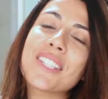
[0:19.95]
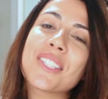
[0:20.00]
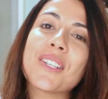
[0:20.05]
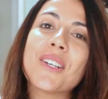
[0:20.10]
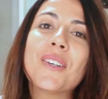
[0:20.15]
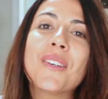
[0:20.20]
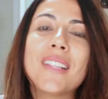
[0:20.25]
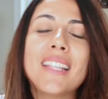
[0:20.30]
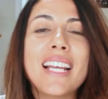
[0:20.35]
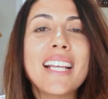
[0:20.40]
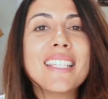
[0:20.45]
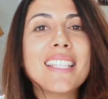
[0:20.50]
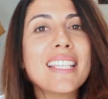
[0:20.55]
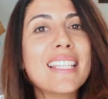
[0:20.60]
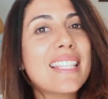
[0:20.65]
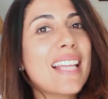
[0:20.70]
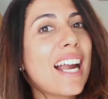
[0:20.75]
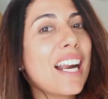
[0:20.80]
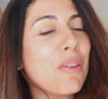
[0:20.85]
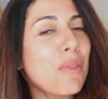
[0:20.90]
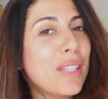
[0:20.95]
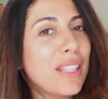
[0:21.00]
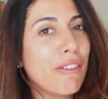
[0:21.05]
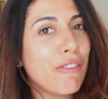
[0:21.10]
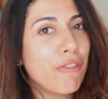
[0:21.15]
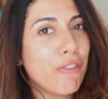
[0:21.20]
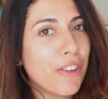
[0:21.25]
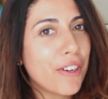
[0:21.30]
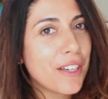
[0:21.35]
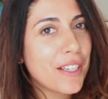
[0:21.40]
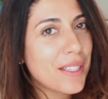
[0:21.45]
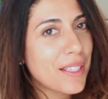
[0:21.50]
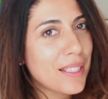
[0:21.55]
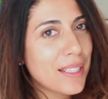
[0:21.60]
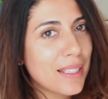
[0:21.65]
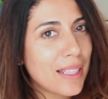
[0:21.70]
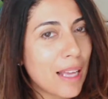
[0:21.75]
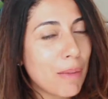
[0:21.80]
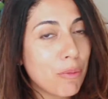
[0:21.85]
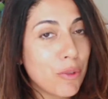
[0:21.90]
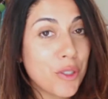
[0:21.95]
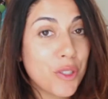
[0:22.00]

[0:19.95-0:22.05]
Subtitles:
So let's start with the first step,